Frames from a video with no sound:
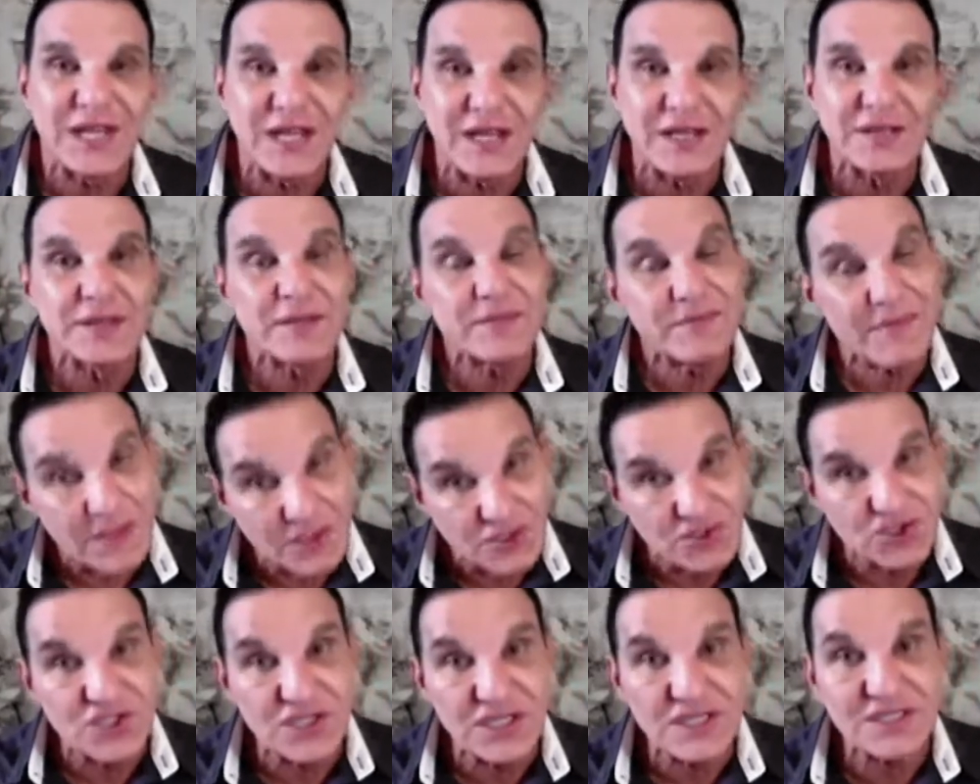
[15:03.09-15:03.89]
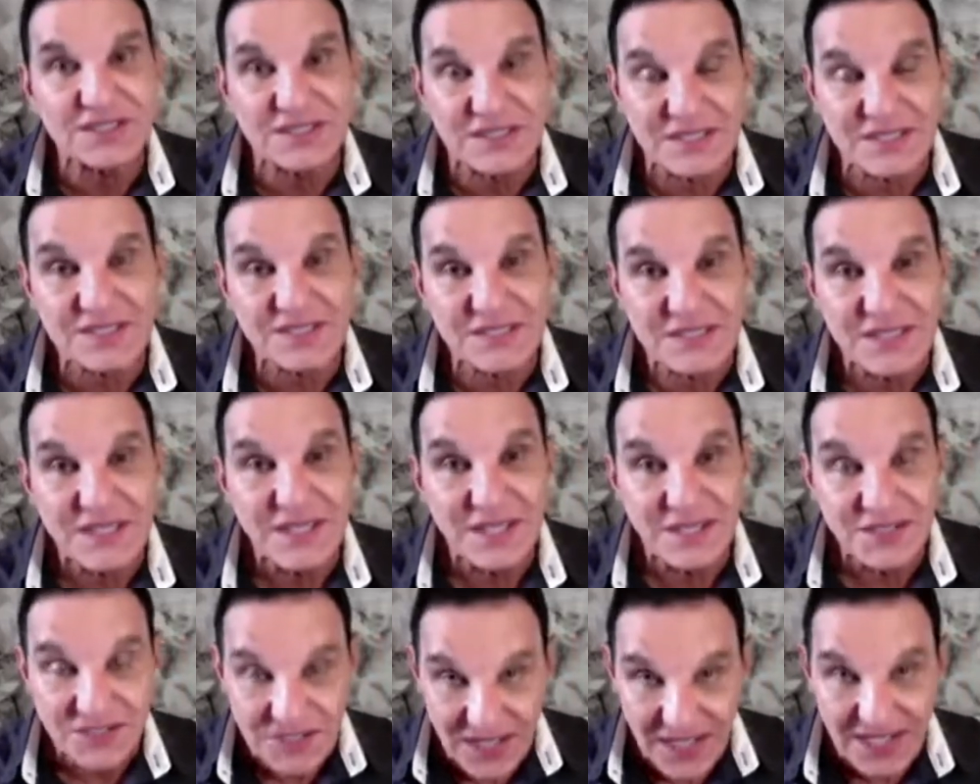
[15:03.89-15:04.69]
tell them that
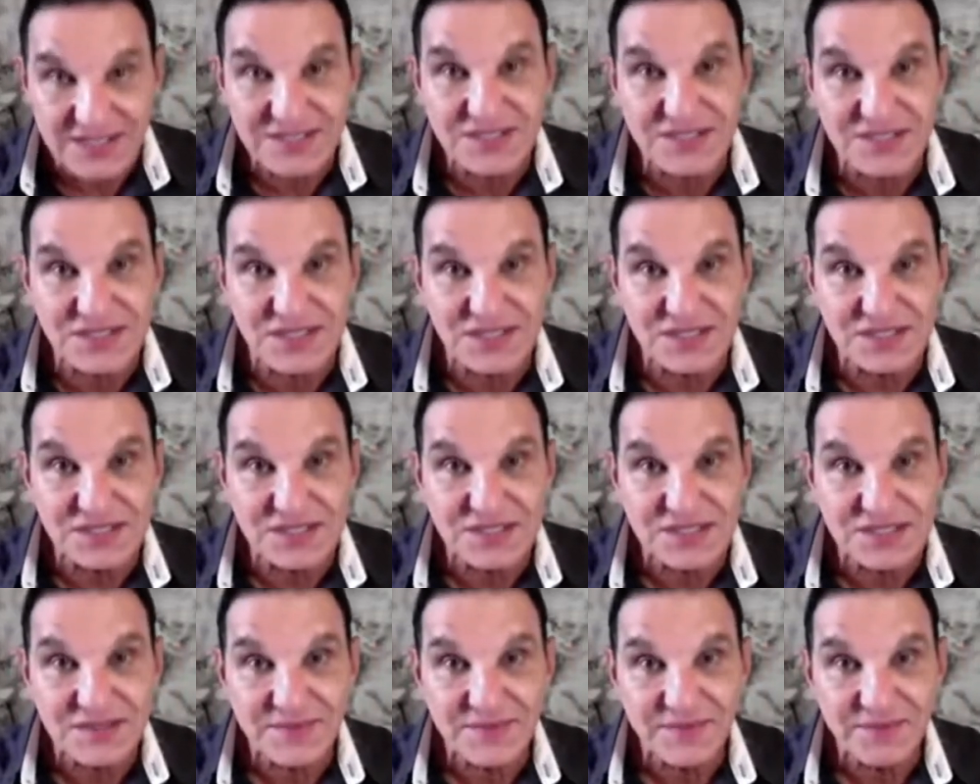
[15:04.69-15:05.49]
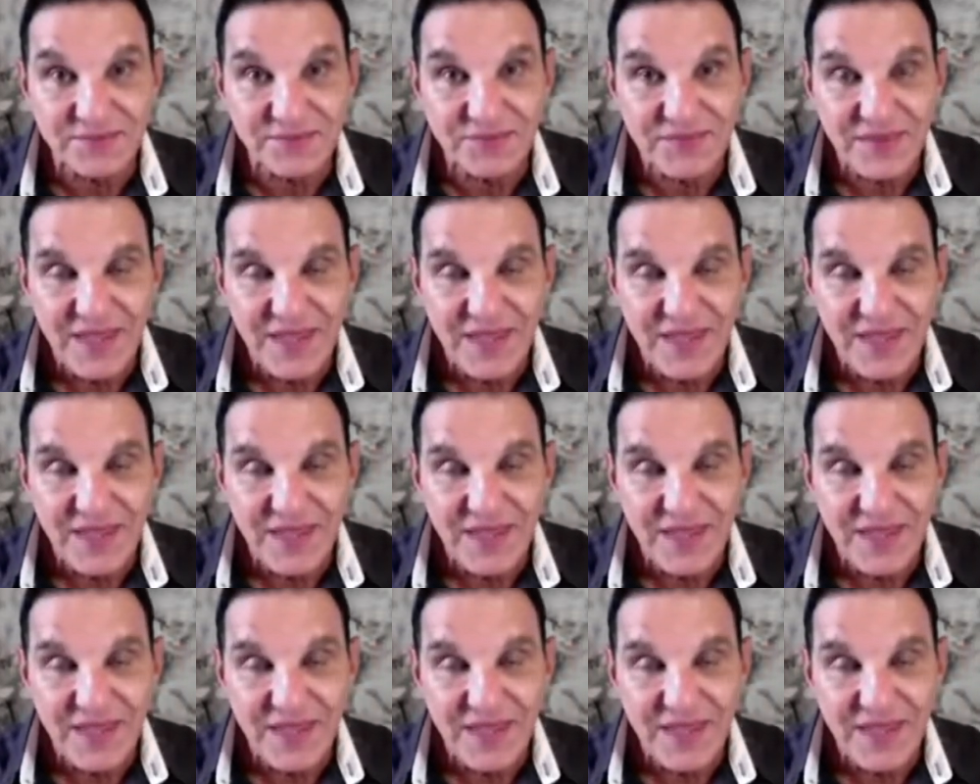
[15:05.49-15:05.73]
Jesus does this